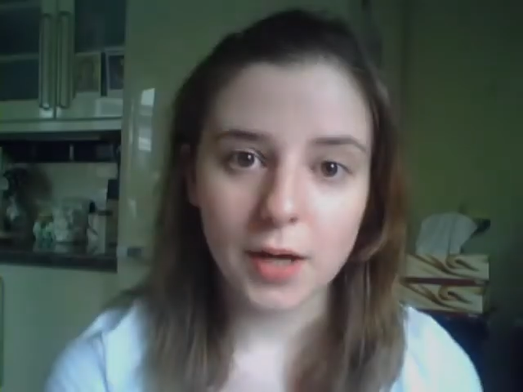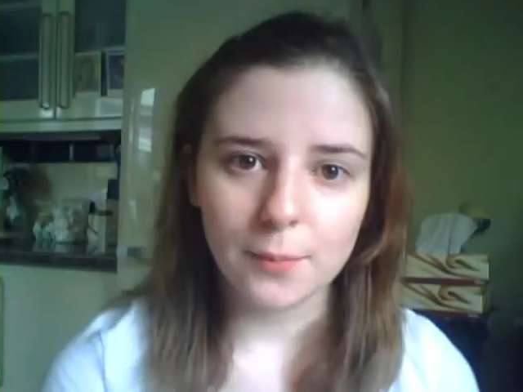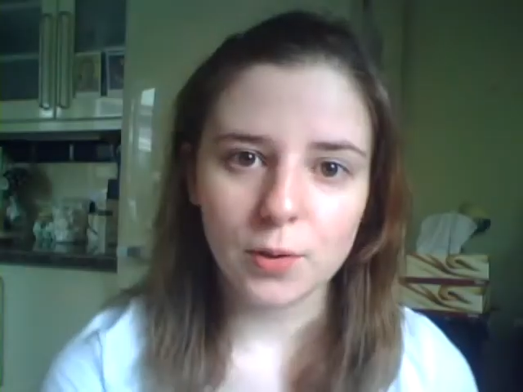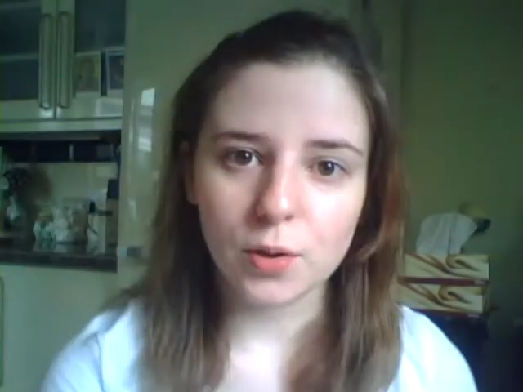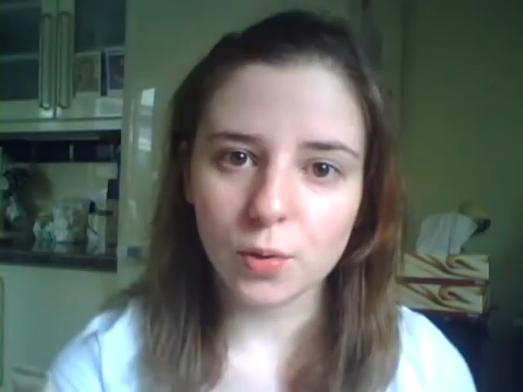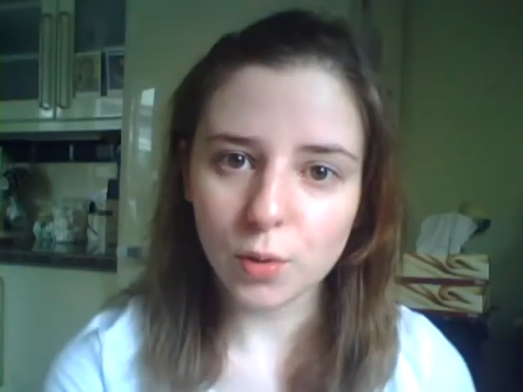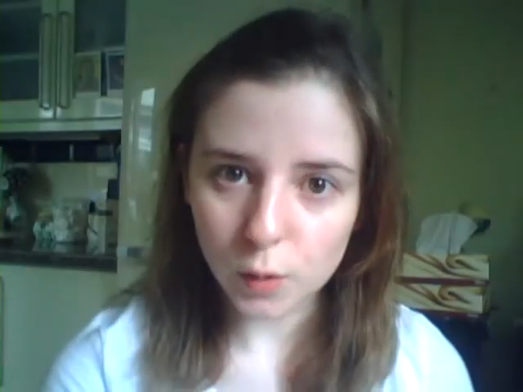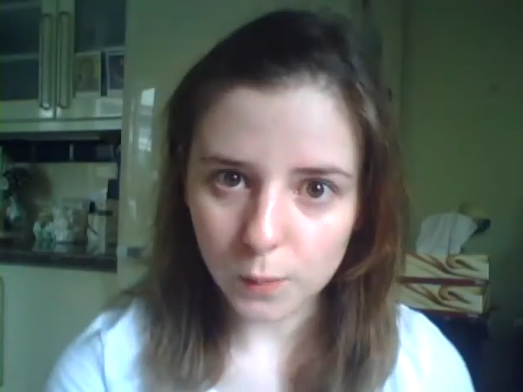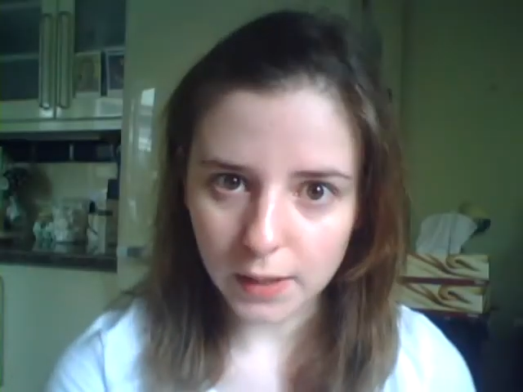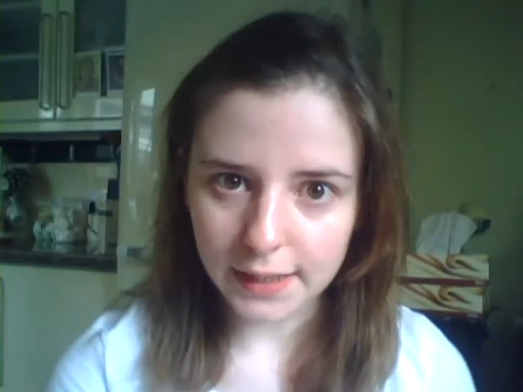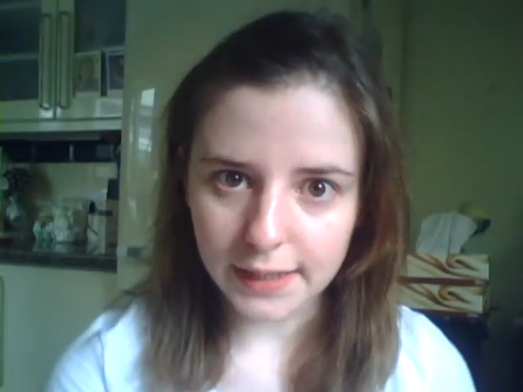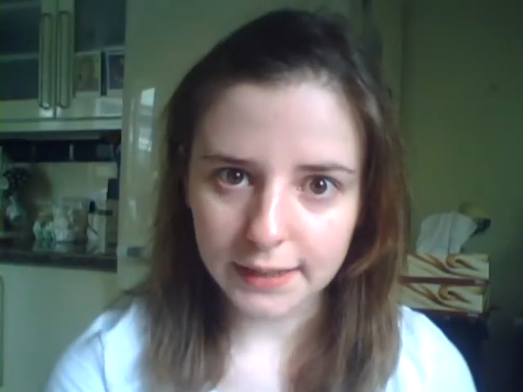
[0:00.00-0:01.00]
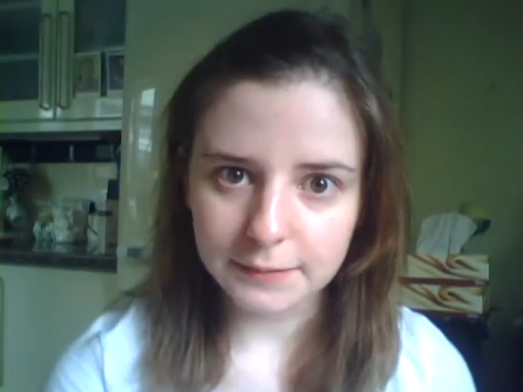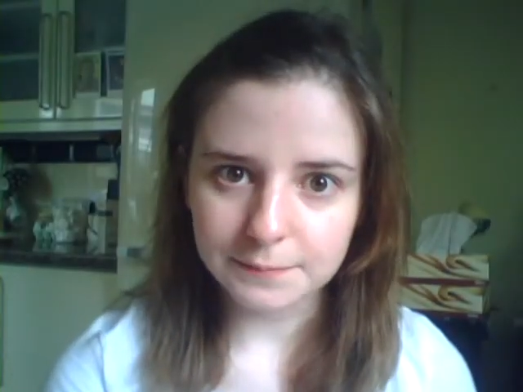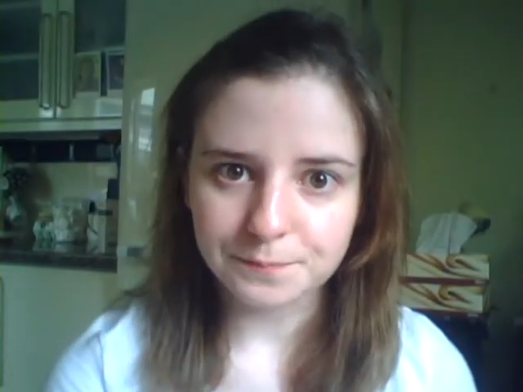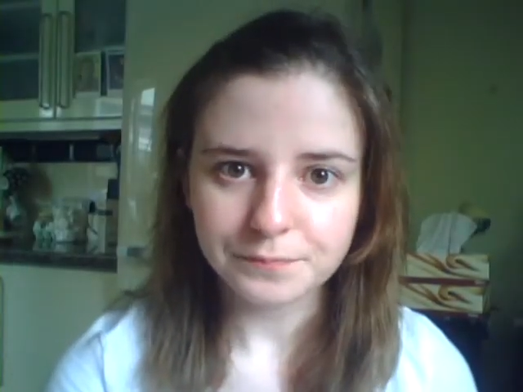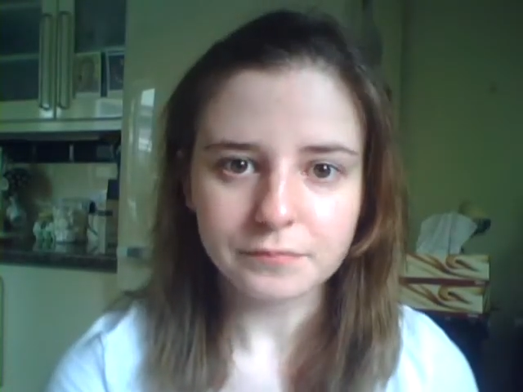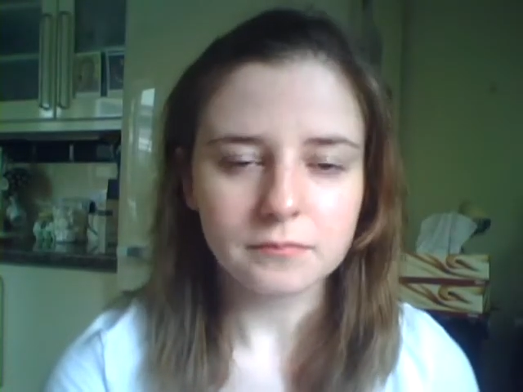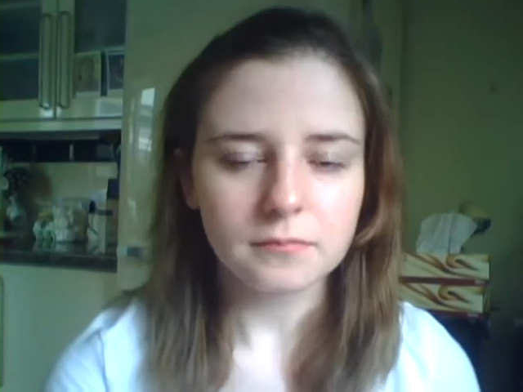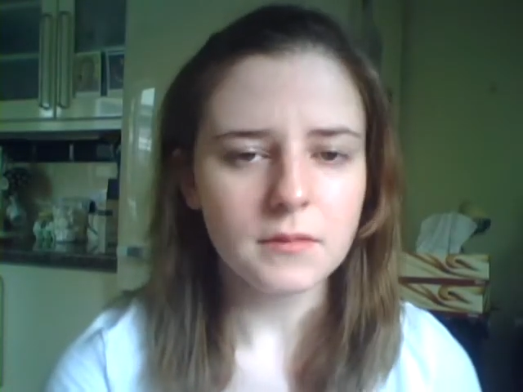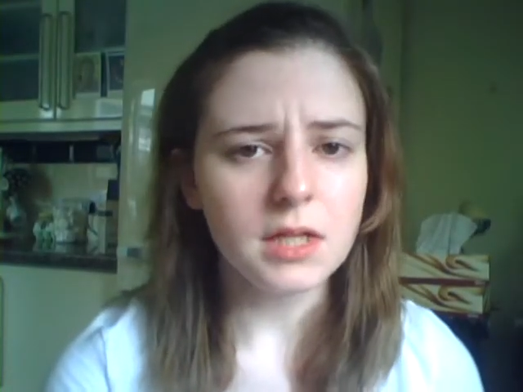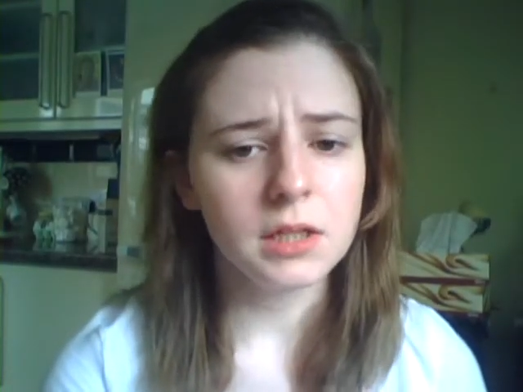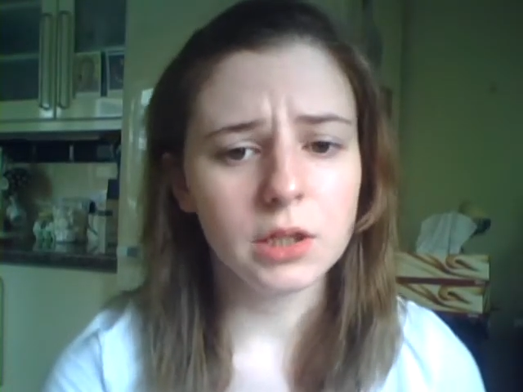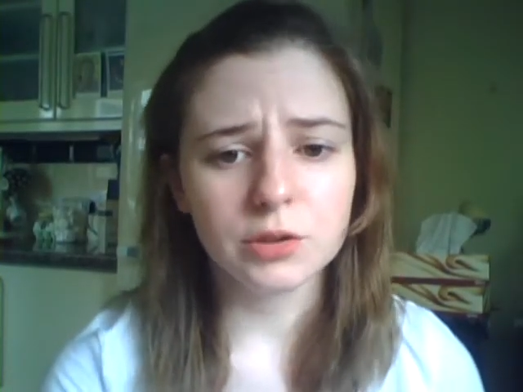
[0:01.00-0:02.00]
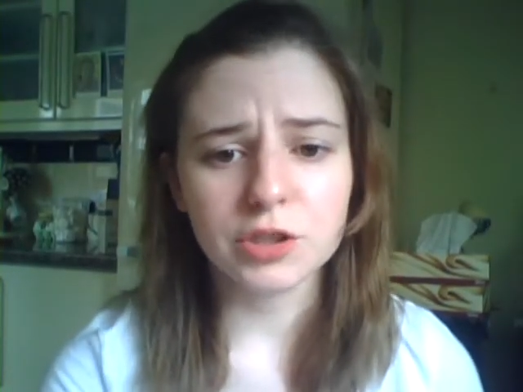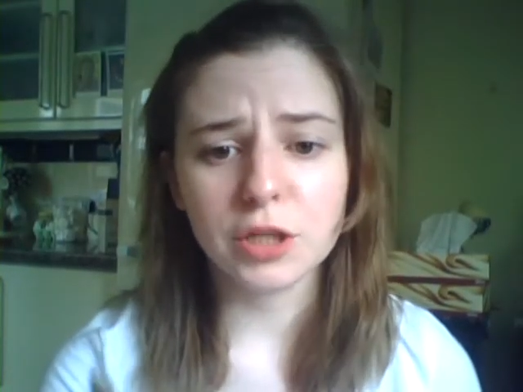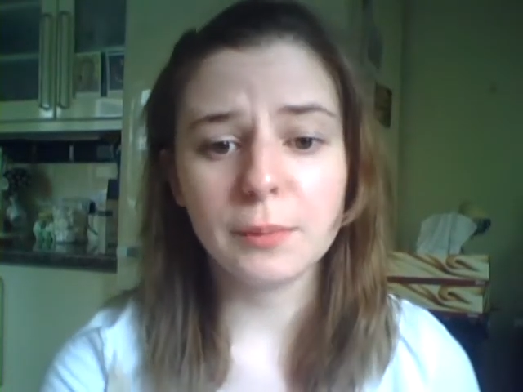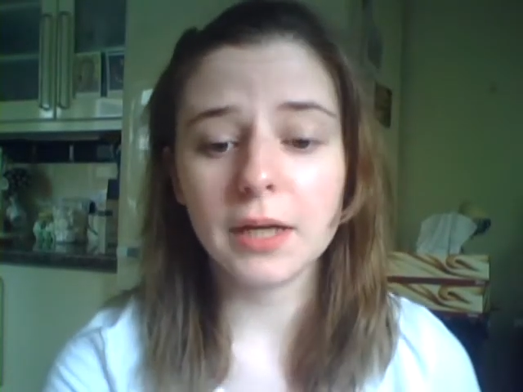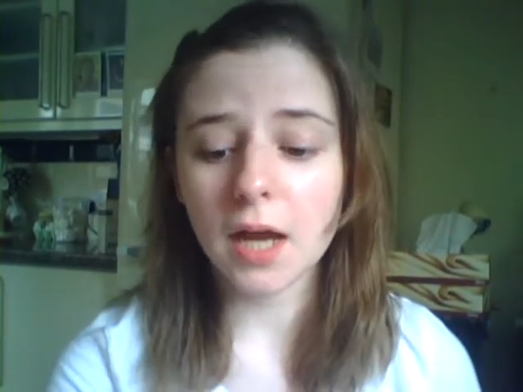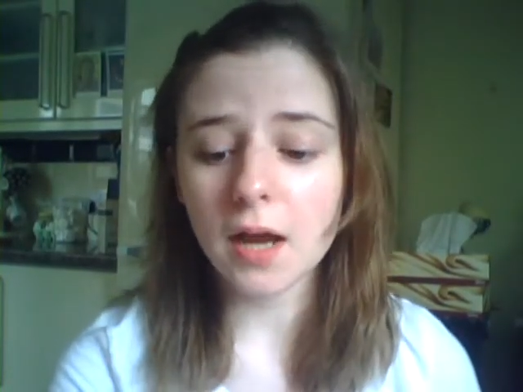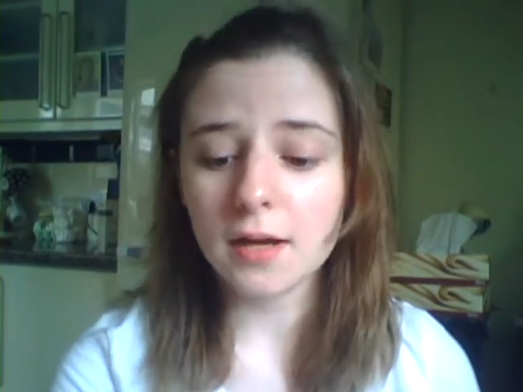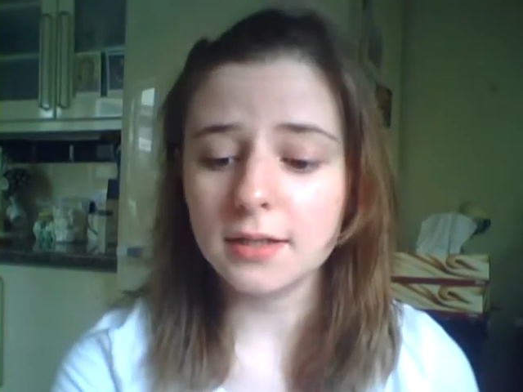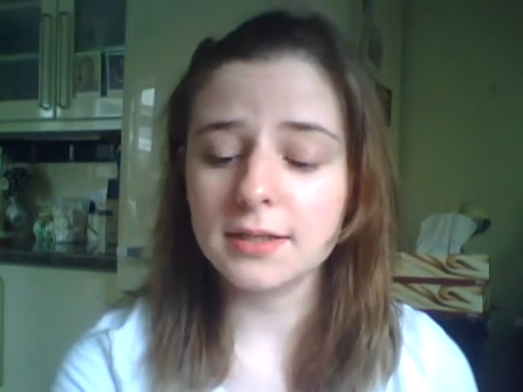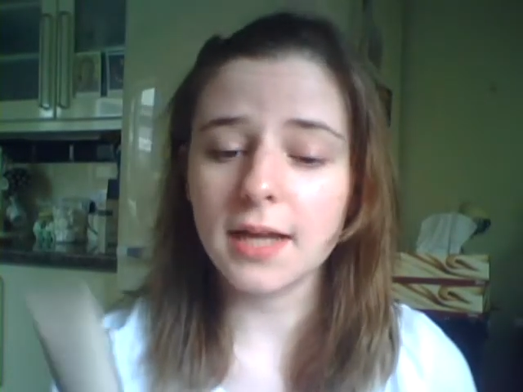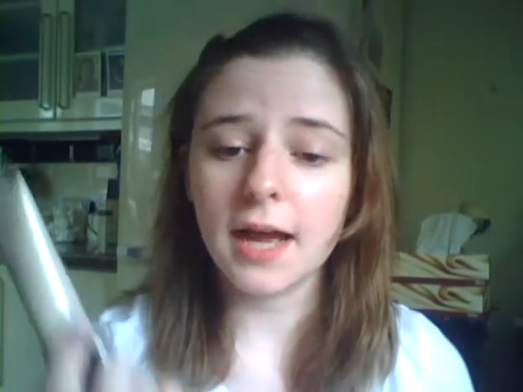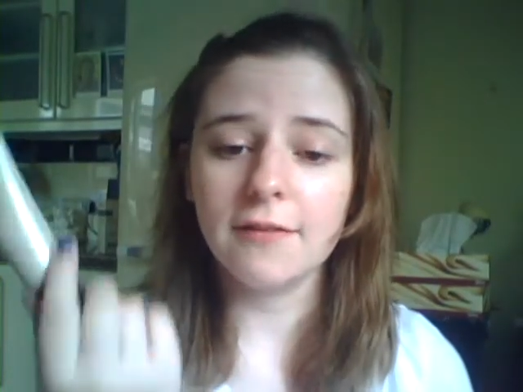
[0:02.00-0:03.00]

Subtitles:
a primer or a brightening, lotion because